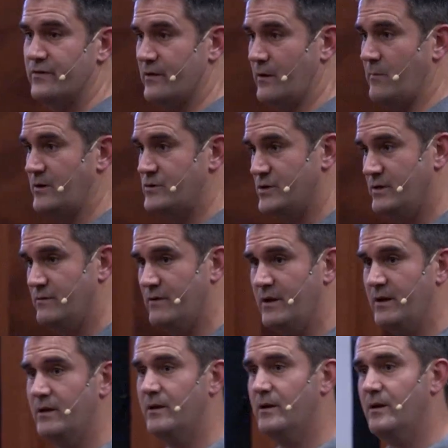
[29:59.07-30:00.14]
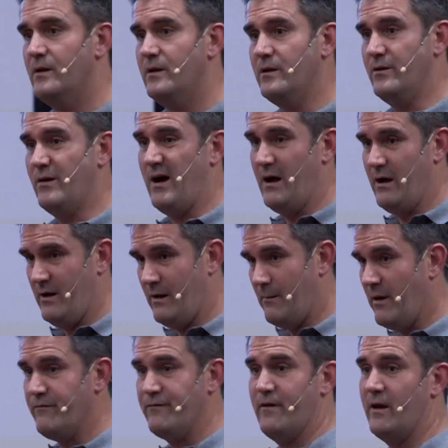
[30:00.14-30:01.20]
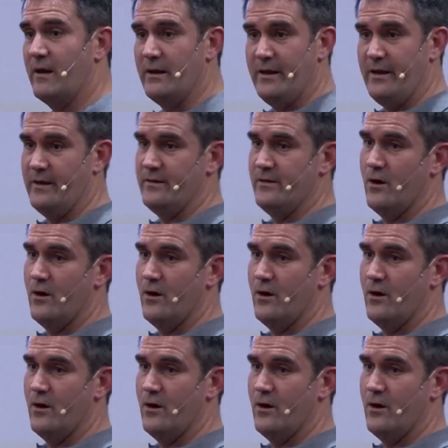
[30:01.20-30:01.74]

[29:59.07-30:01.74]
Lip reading: that I'm achieving, am I violating the